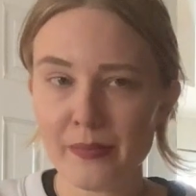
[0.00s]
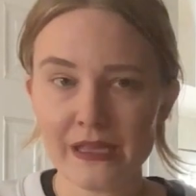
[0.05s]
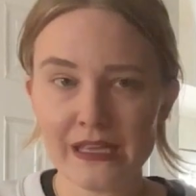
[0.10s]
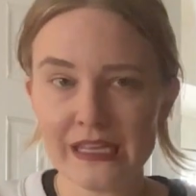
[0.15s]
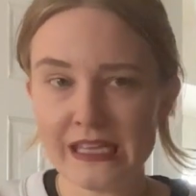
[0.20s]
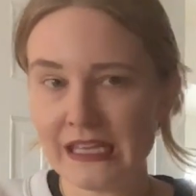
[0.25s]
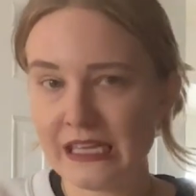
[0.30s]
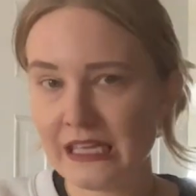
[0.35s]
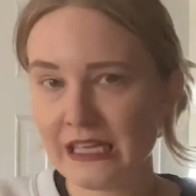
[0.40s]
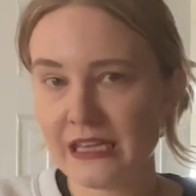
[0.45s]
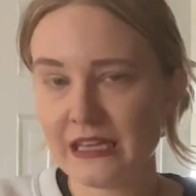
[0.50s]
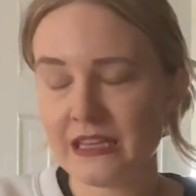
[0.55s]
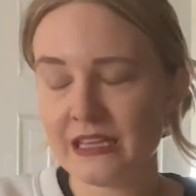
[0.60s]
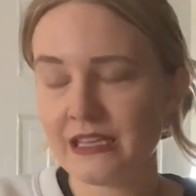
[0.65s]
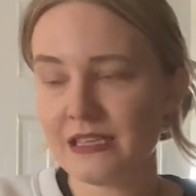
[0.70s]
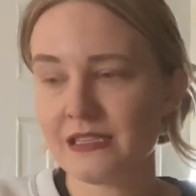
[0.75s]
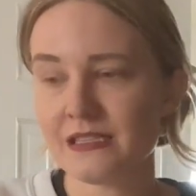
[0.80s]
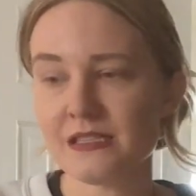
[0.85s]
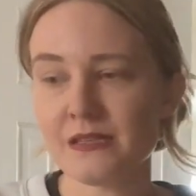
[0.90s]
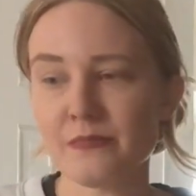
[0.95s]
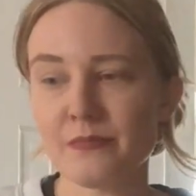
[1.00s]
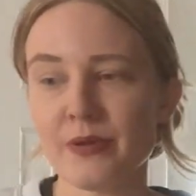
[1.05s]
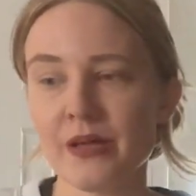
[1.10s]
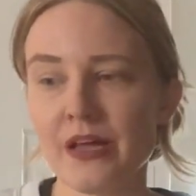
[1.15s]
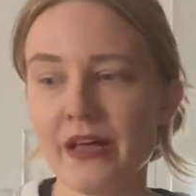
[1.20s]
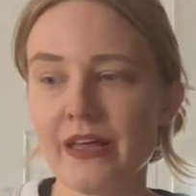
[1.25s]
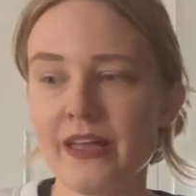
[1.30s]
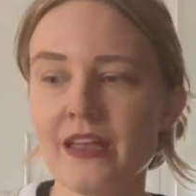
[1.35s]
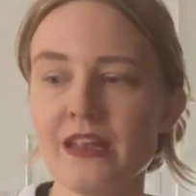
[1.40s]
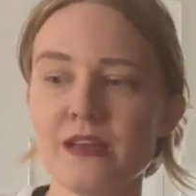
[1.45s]
it in Instant
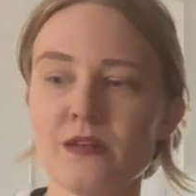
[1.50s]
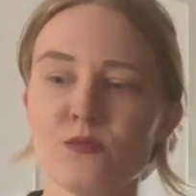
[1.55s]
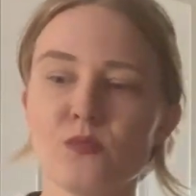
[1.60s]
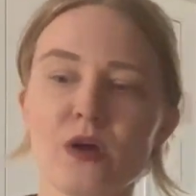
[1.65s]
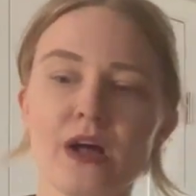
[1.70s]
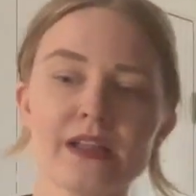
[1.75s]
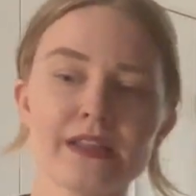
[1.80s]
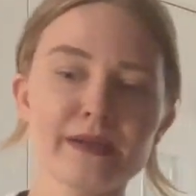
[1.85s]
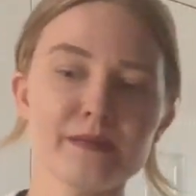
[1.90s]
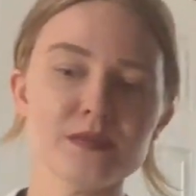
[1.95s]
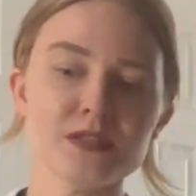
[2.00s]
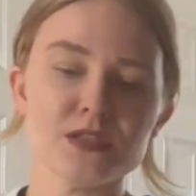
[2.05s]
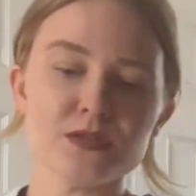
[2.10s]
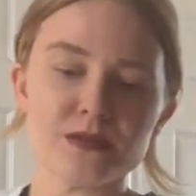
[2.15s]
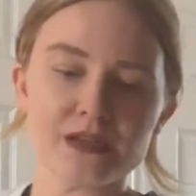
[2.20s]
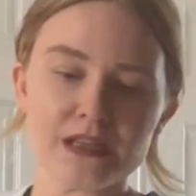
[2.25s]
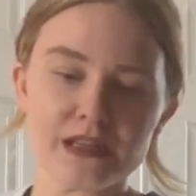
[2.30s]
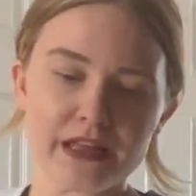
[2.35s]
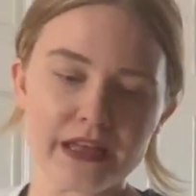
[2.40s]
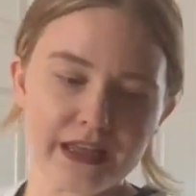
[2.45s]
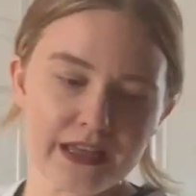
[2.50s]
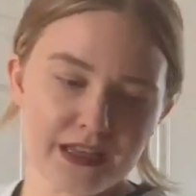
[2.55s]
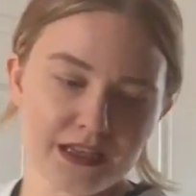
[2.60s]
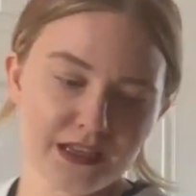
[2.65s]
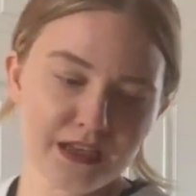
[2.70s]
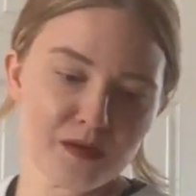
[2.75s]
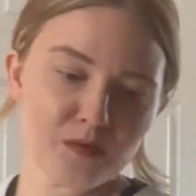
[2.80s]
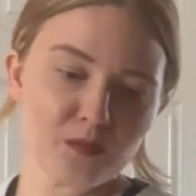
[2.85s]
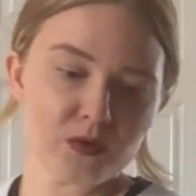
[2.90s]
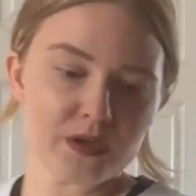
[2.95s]
Pot, and while I'm doing that,
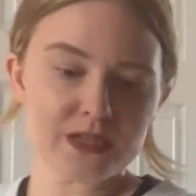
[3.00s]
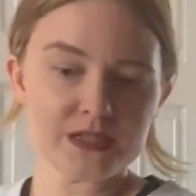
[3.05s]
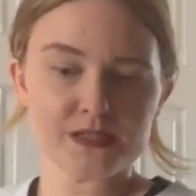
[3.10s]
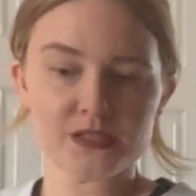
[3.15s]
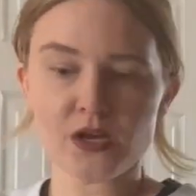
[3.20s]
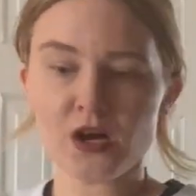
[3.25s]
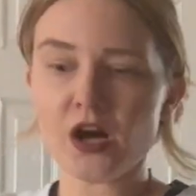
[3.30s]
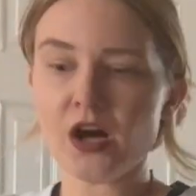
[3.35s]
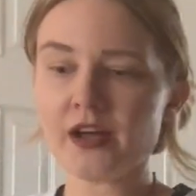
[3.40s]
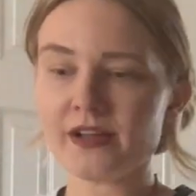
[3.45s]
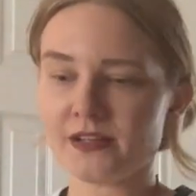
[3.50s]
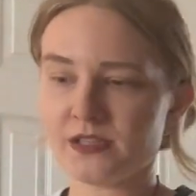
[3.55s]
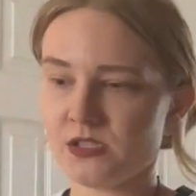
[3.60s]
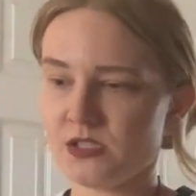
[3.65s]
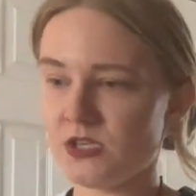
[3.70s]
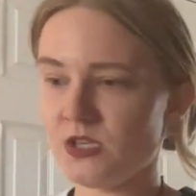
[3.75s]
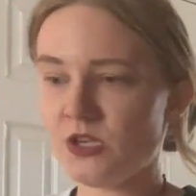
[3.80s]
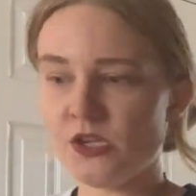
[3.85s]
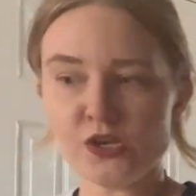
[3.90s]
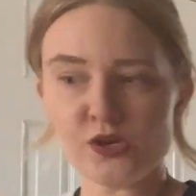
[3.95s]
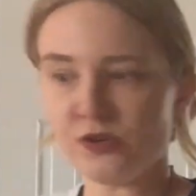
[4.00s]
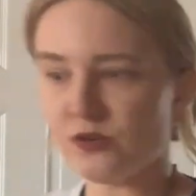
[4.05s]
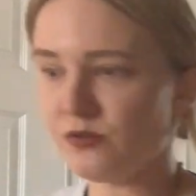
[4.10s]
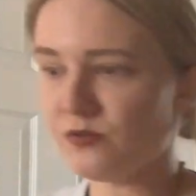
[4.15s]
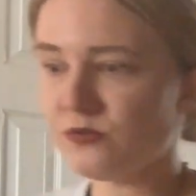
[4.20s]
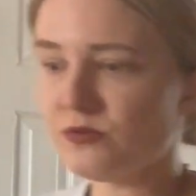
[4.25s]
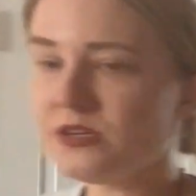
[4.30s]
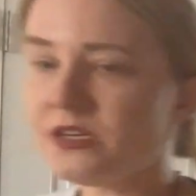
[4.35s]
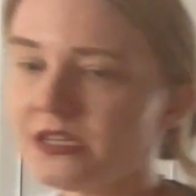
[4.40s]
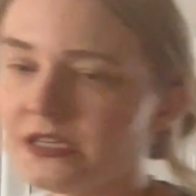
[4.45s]
I wanna talk to
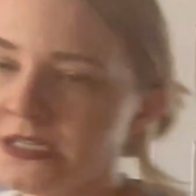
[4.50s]
you